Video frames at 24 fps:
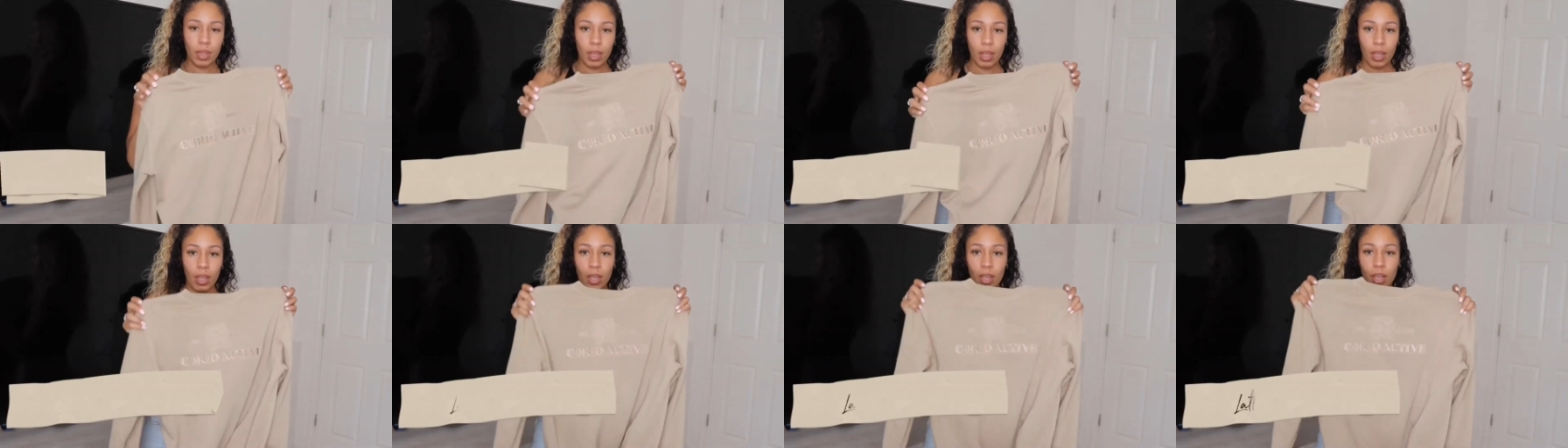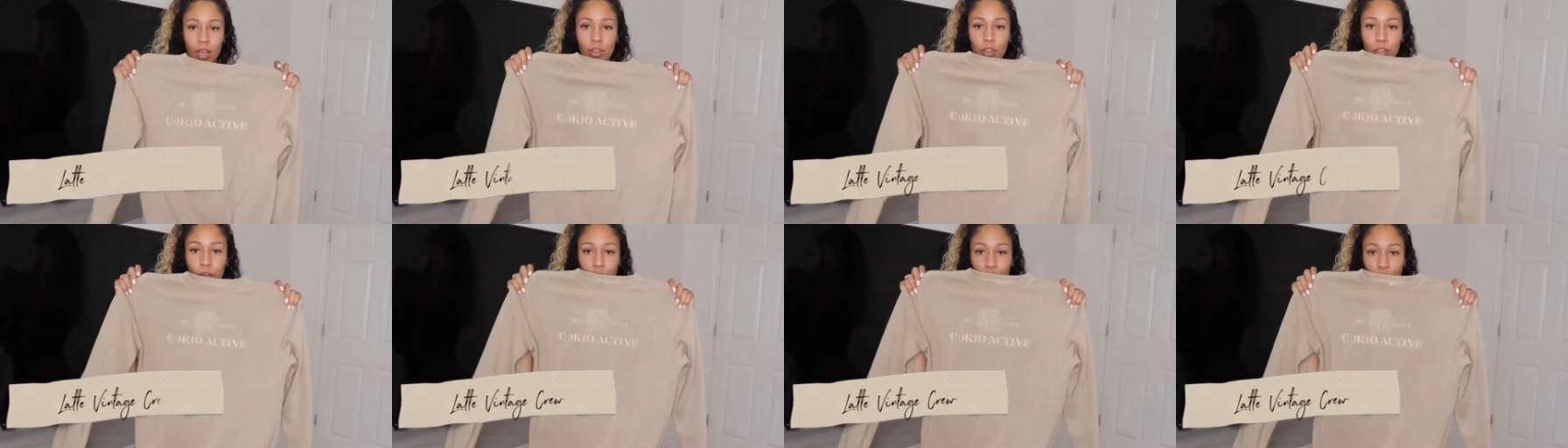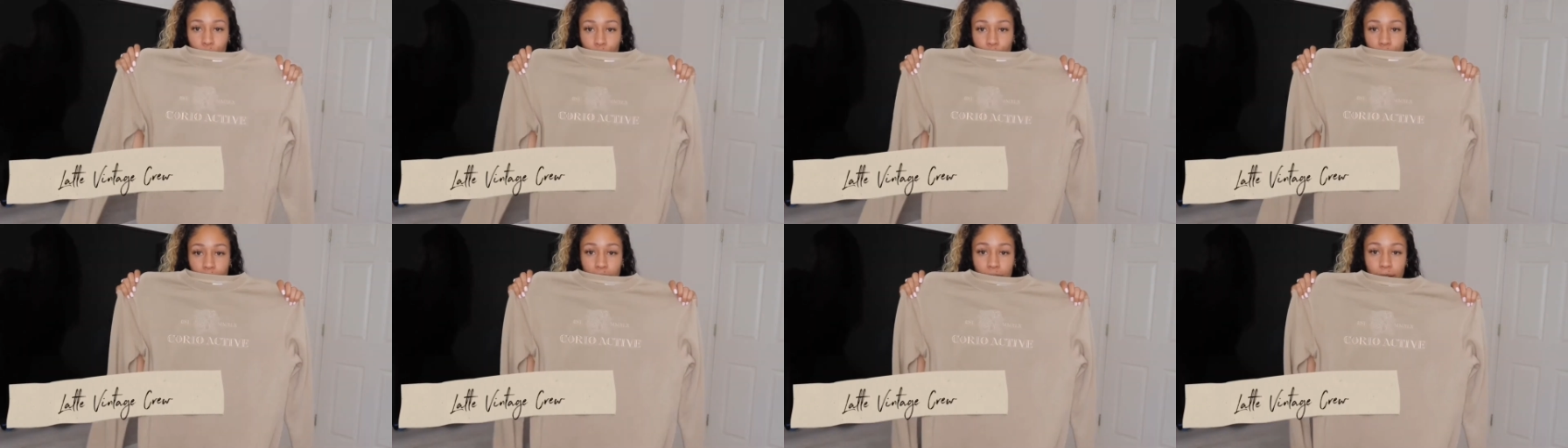the crew
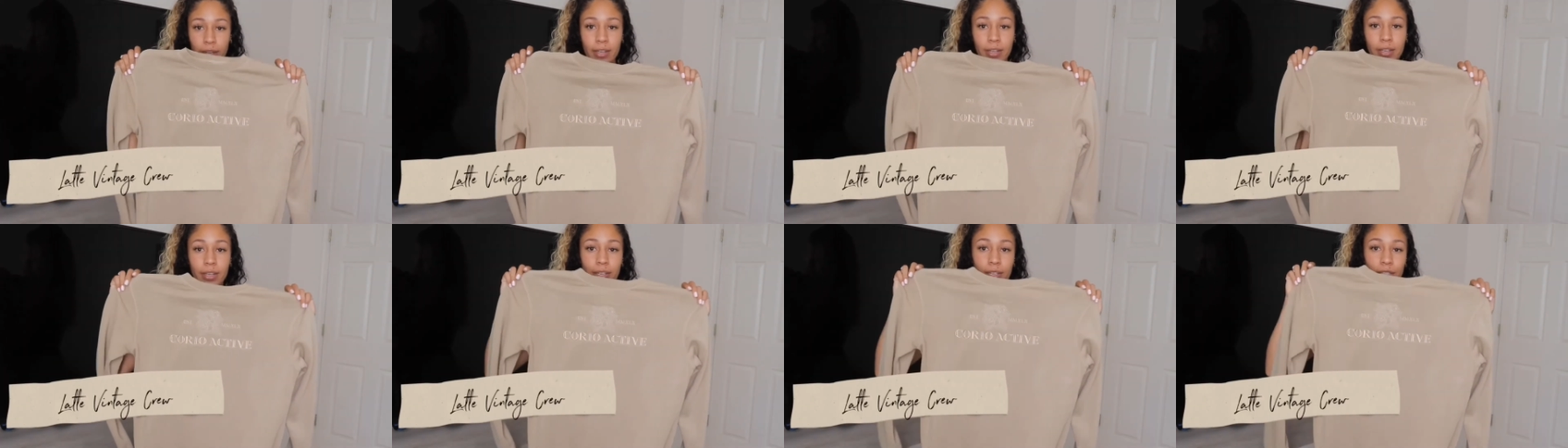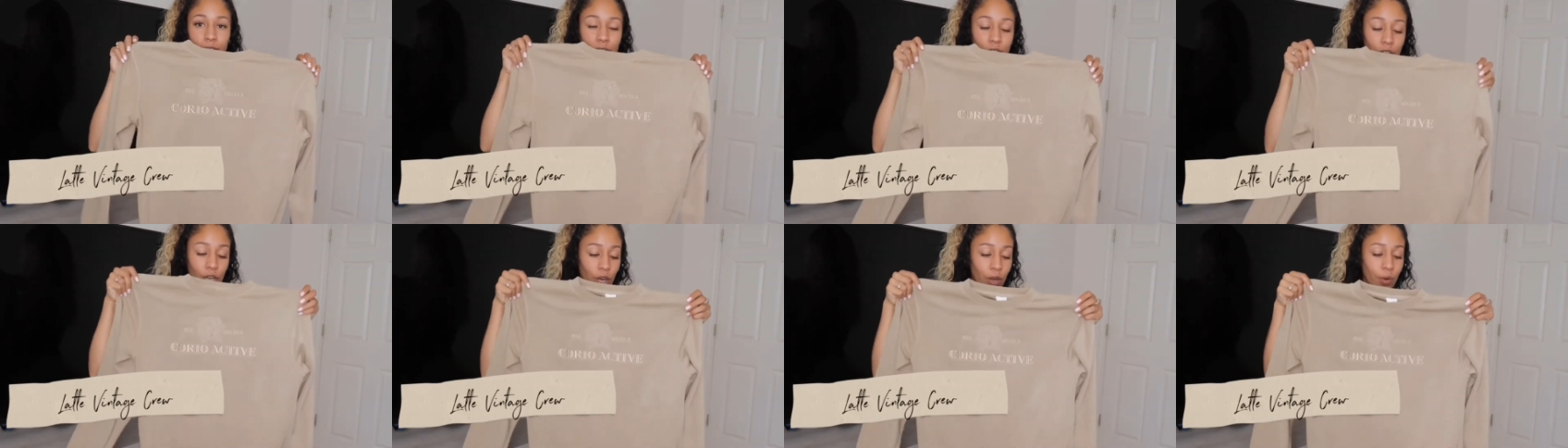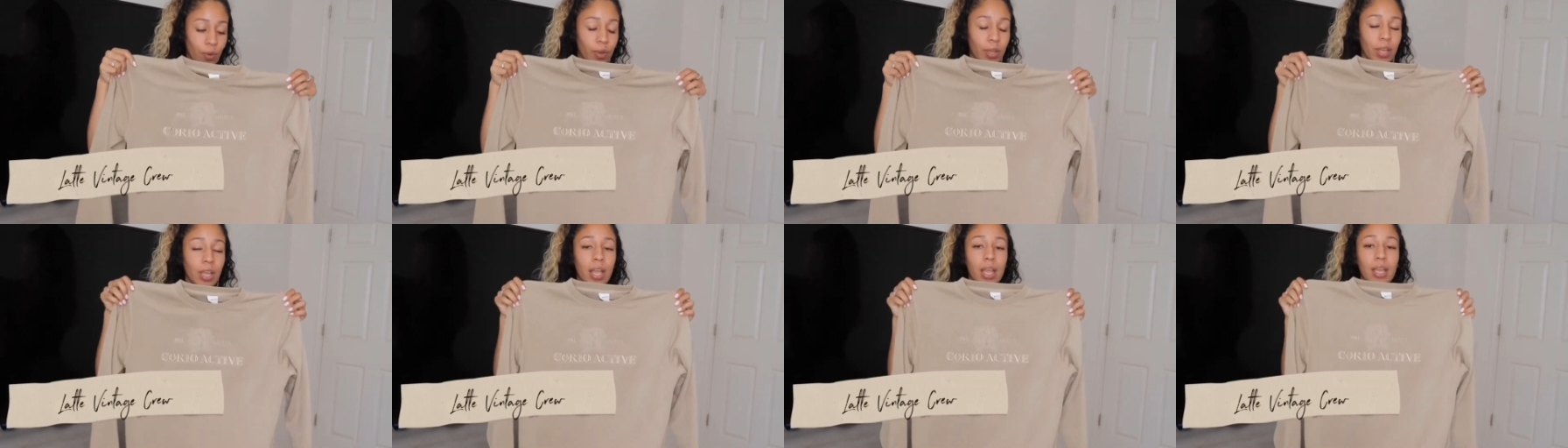neck. So
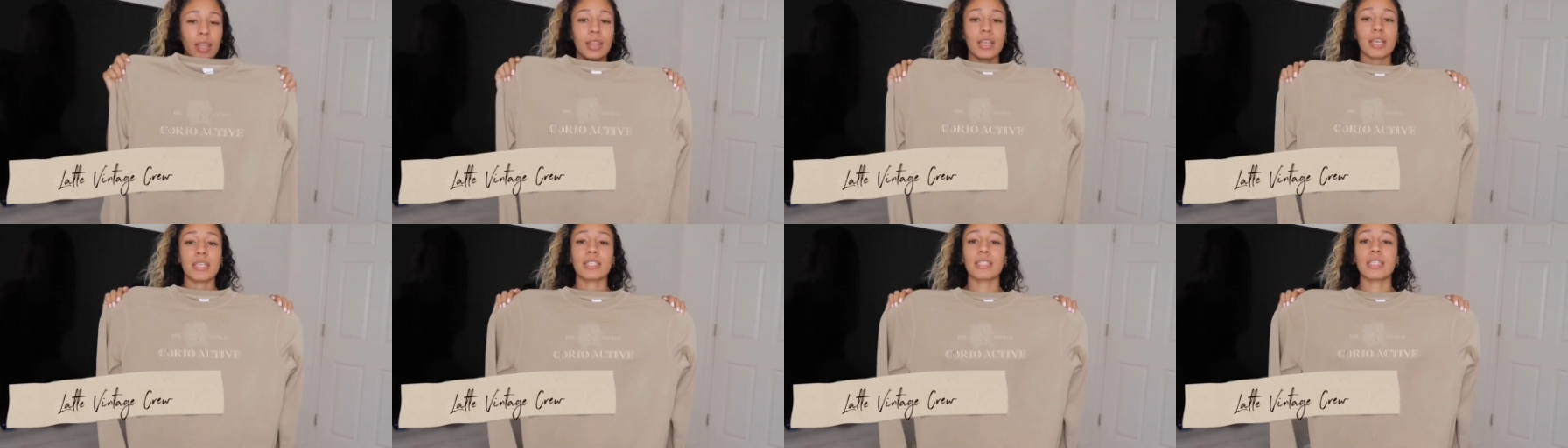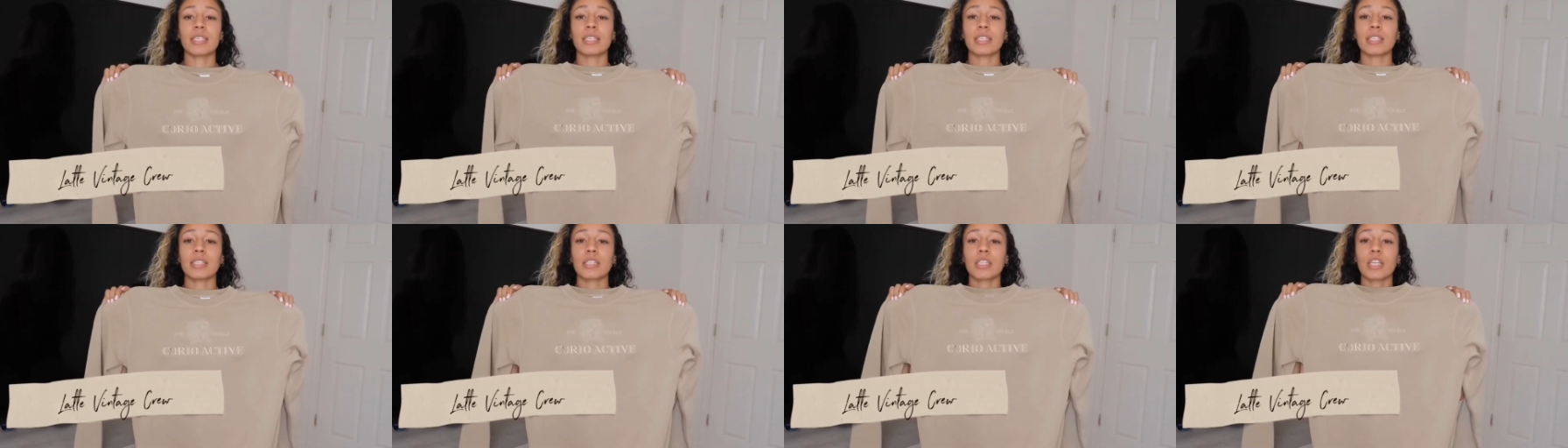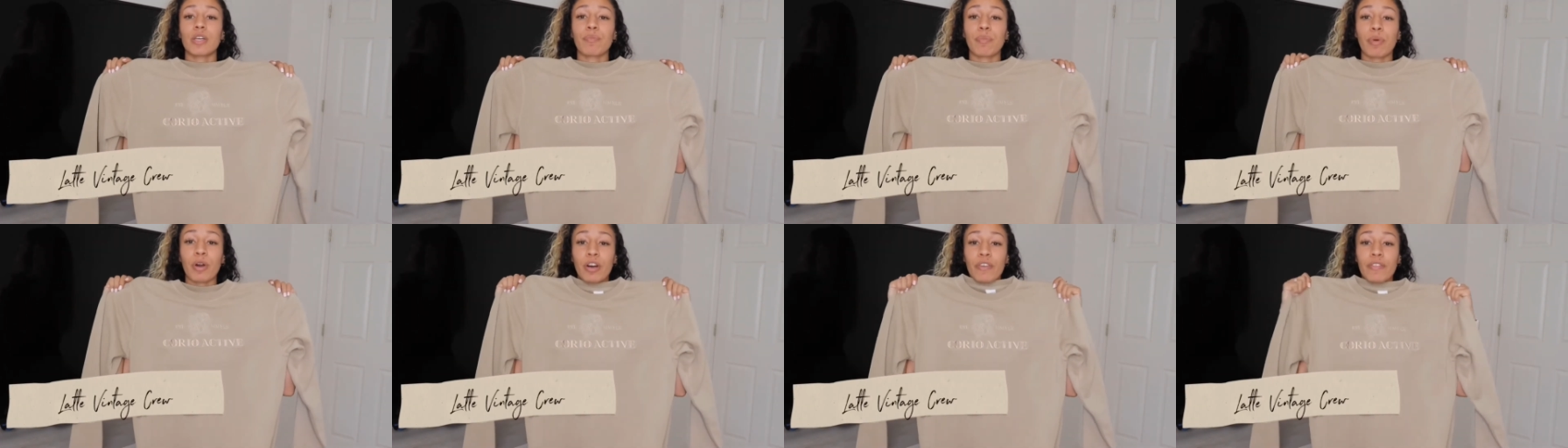this is the
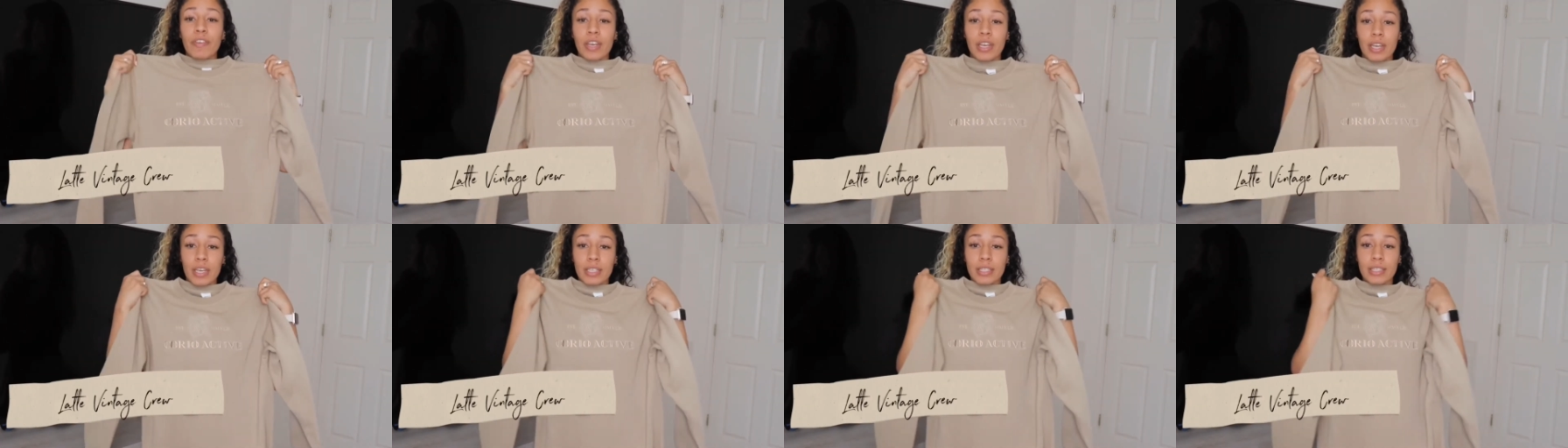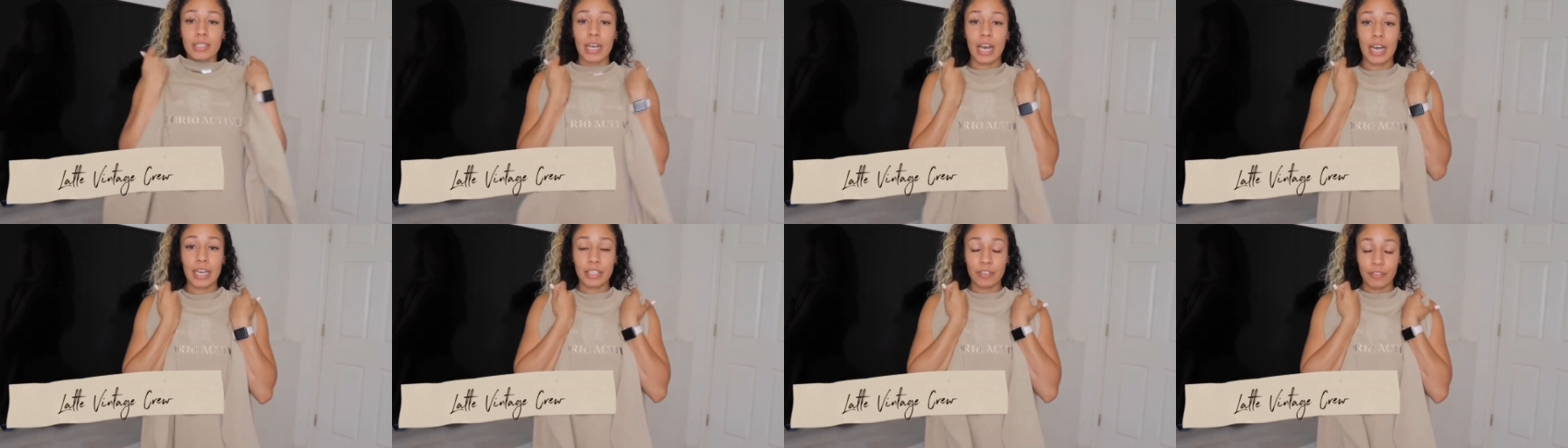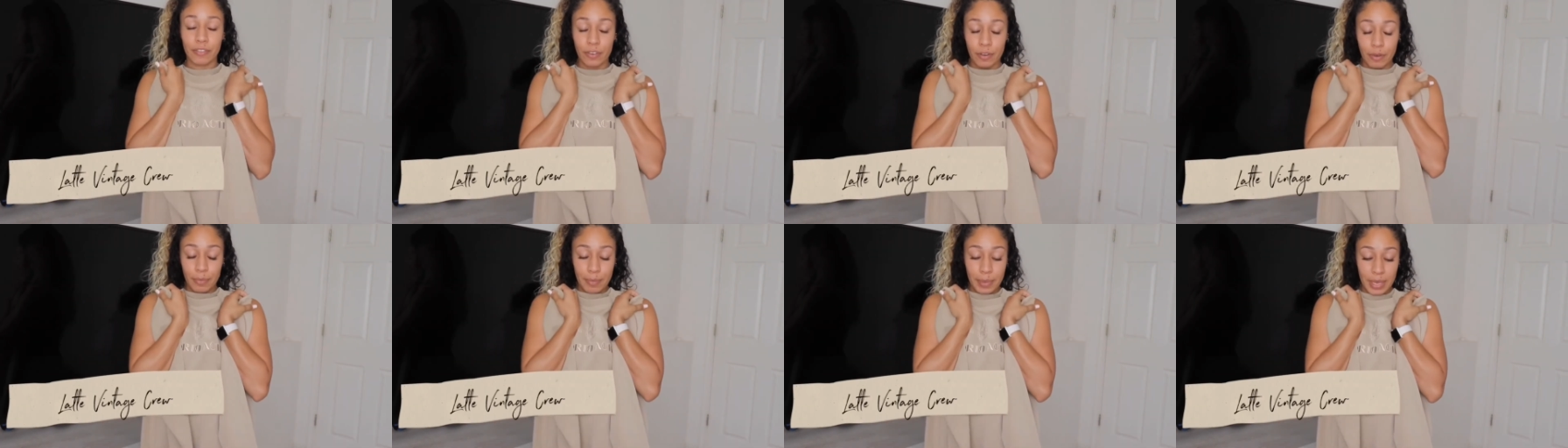perfect size for
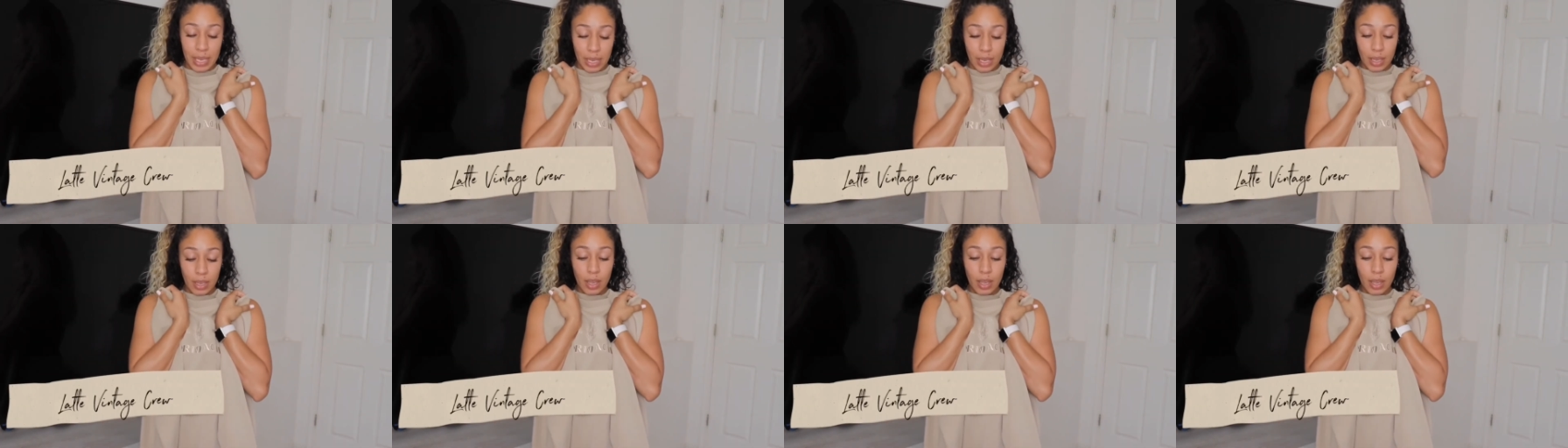me,